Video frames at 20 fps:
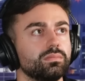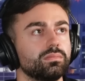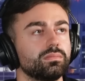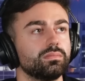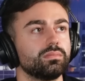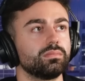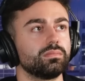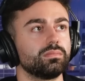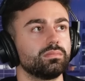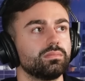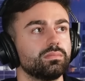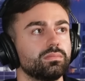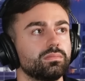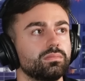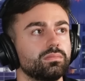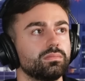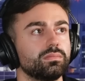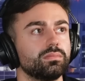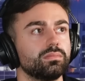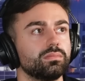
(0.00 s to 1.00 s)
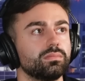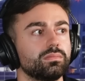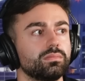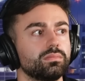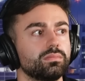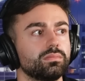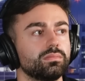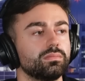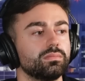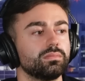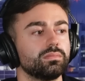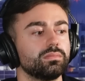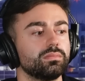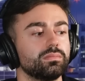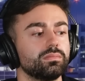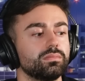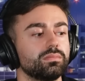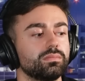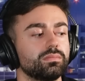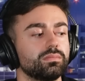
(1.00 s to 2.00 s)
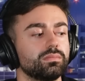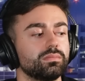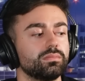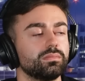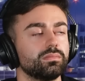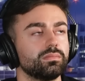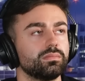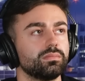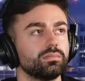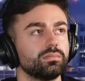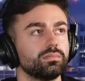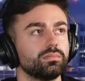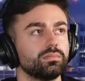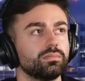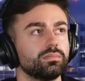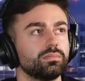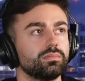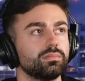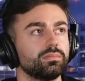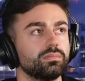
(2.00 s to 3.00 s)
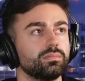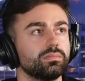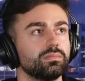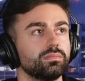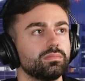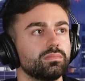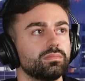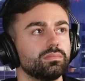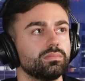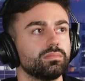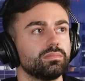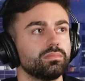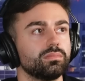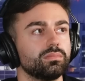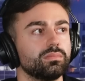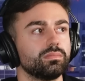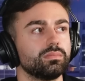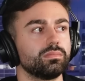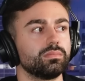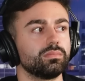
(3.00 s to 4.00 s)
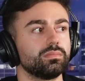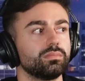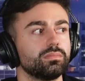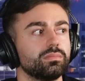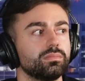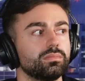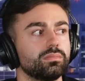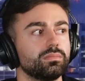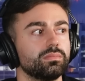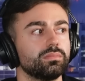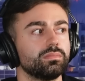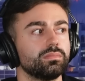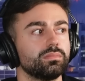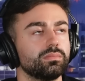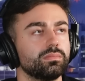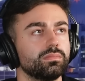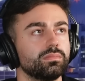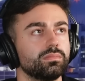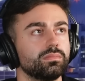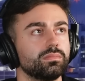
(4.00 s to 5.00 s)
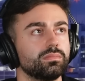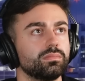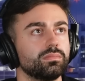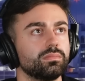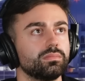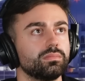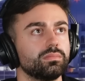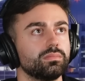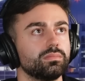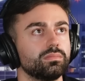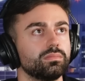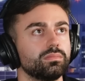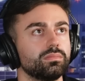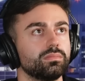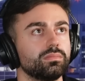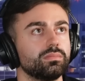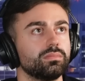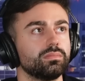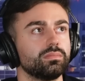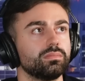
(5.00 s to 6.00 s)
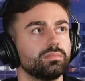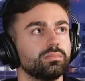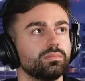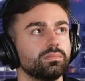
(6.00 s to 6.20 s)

(not speaking)